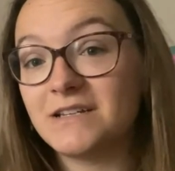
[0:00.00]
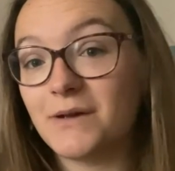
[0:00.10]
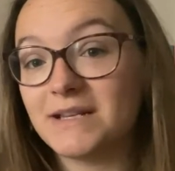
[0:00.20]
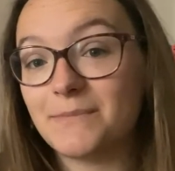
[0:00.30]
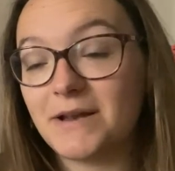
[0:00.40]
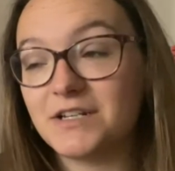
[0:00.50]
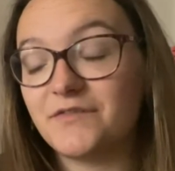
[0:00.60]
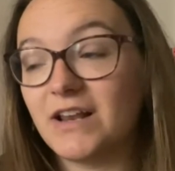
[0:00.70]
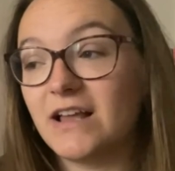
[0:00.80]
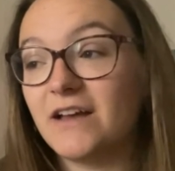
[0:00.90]
to a Spanish
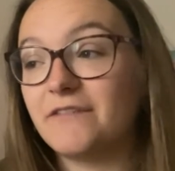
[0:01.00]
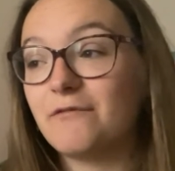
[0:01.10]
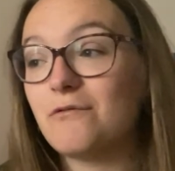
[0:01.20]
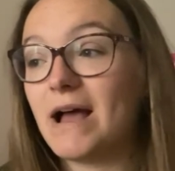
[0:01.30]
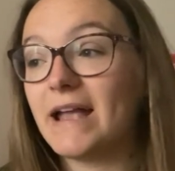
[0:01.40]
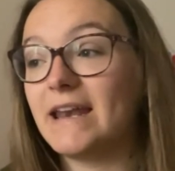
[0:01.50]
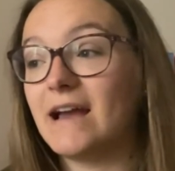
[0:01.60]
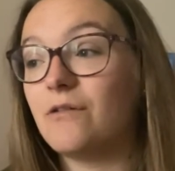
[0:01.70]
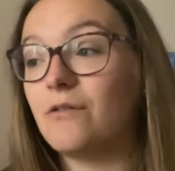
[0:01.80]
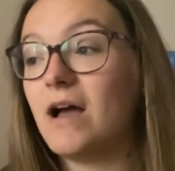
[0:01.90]
villa. They're all hanging
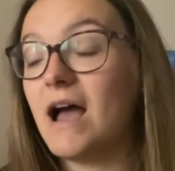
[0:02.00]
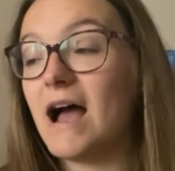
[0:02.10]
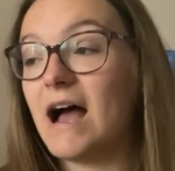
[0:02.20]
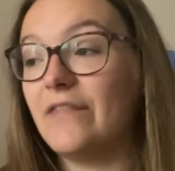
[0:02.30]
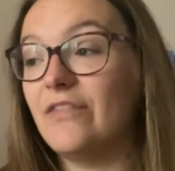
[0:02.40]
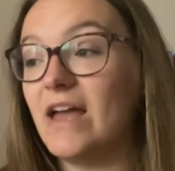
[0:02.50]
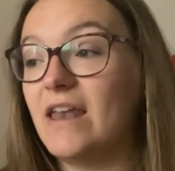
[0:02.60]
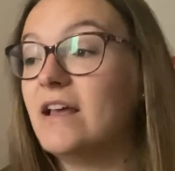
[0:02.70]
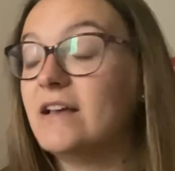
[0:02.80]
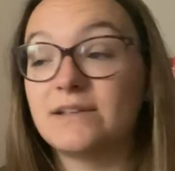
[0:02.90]
out and
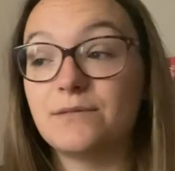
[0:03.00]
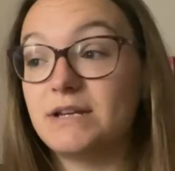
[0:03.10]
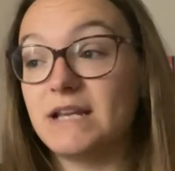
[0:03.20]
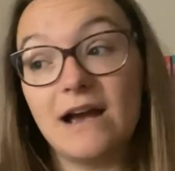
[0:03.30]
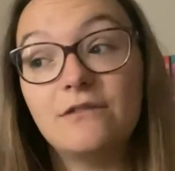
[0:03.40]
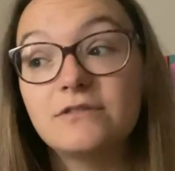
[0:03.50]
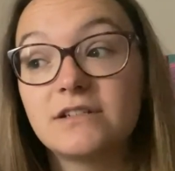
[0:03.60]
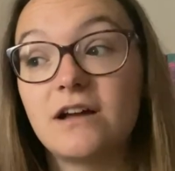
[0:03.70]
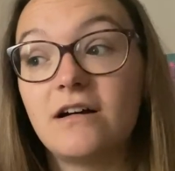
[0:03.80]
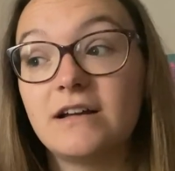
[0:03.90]
then somebody else
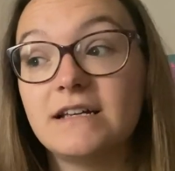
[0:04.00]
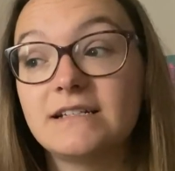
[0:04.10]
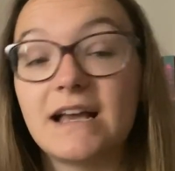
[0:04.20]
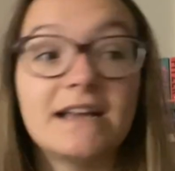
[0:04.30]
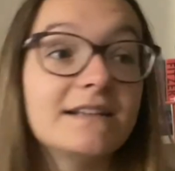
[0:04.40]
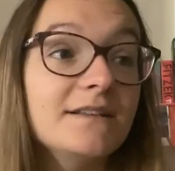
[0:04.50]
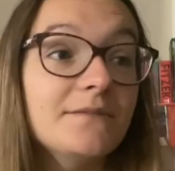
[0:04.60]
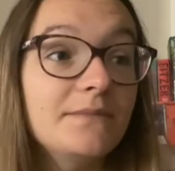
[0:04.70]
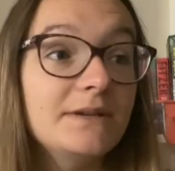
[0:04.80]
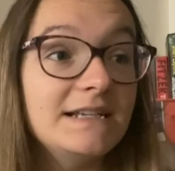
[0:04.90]
dies and
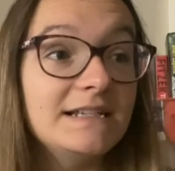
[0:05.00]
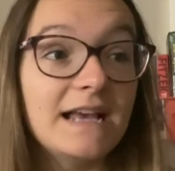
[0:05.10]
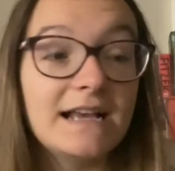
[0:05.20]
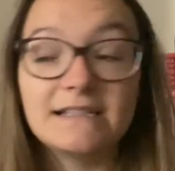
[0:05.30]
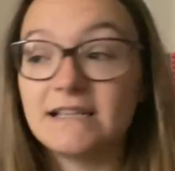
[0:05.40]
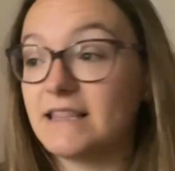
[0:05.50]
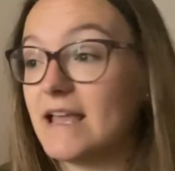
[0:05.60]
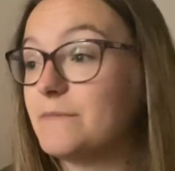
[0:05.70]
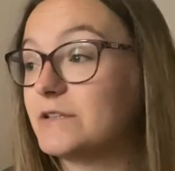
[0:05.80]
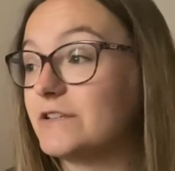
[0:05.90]
somebody says that
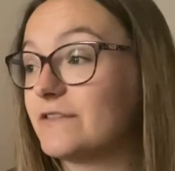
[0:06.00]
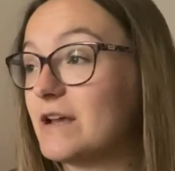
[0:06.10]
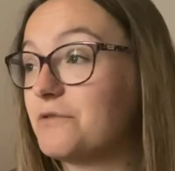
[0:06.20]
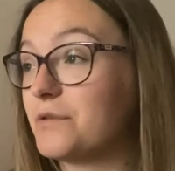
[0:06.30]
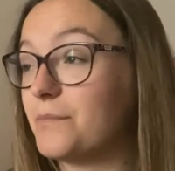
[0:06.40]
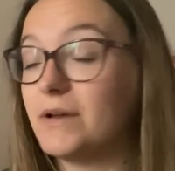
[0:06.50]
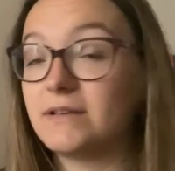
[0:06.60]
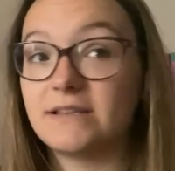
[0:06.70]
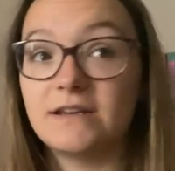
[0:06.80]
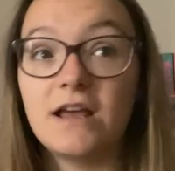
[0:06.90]
they must have killed the
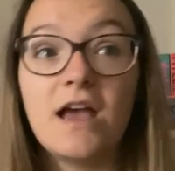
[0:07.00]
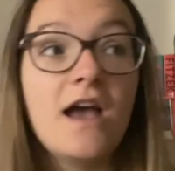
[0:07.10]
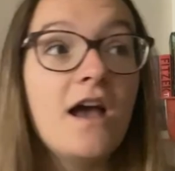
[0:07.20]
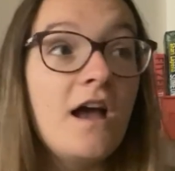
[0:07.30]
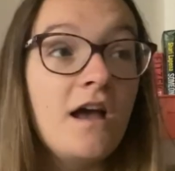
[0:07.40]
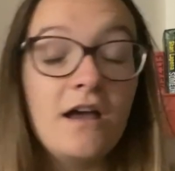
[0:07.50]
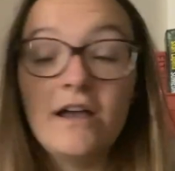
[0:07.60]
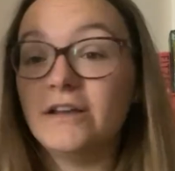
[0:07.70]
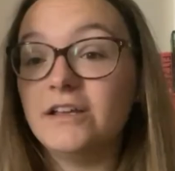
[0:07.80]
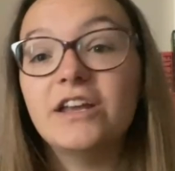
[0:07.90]
person.
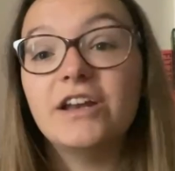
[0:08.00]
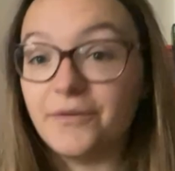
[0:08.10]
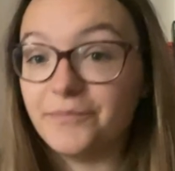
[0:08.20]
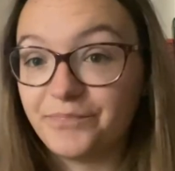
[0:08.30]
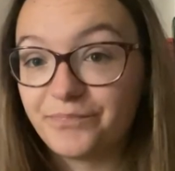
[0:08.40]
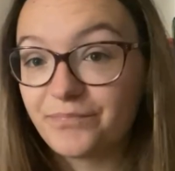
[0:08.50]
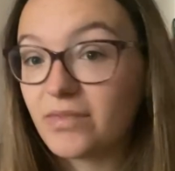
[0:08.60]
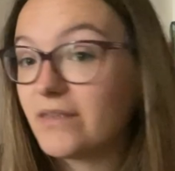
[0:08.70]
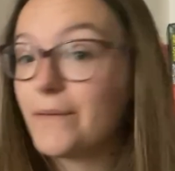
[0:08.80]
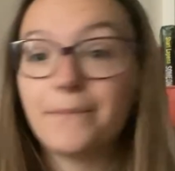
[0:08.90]
You know,
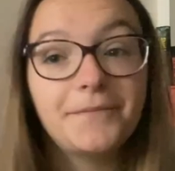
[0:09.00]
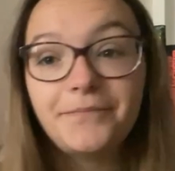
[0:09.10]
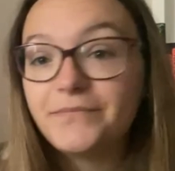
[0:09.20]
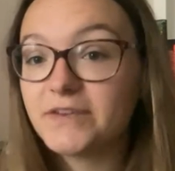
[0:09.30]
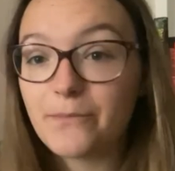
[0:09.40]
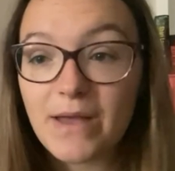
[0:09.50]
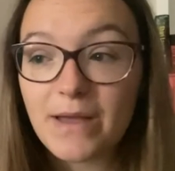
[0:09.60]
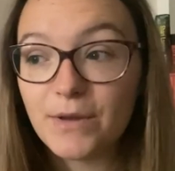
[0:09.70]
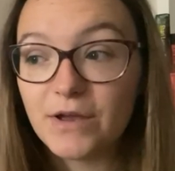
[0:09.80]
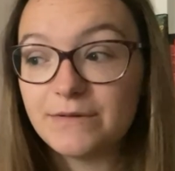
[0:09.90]
it's a big
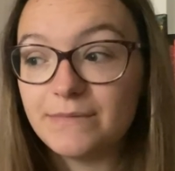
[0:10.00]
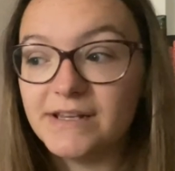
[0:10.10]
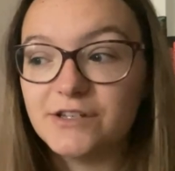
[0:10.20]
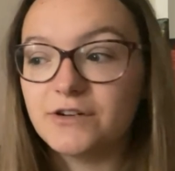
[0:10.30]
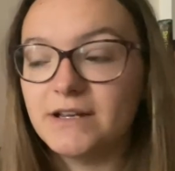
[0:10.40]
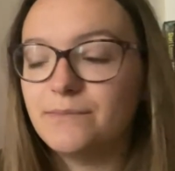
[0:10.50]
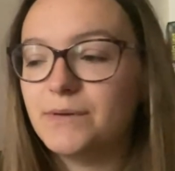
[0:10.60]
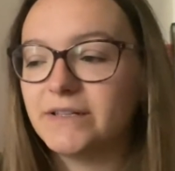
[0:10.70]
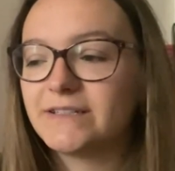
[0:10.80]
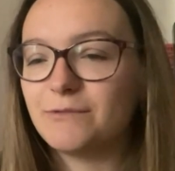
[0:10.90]
murder mystery,
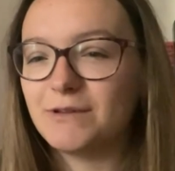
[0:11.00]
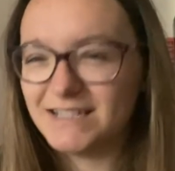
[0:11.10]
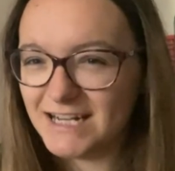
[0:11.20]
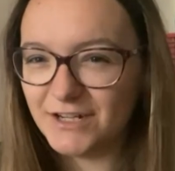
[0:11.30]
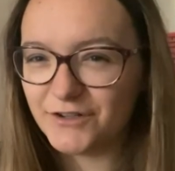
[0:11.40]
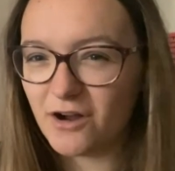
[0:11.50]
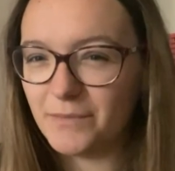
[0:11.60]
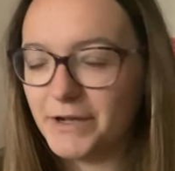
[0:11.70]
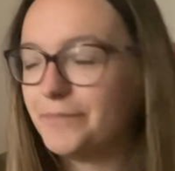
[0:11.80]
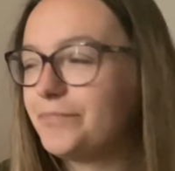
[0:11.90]
but with teen drama.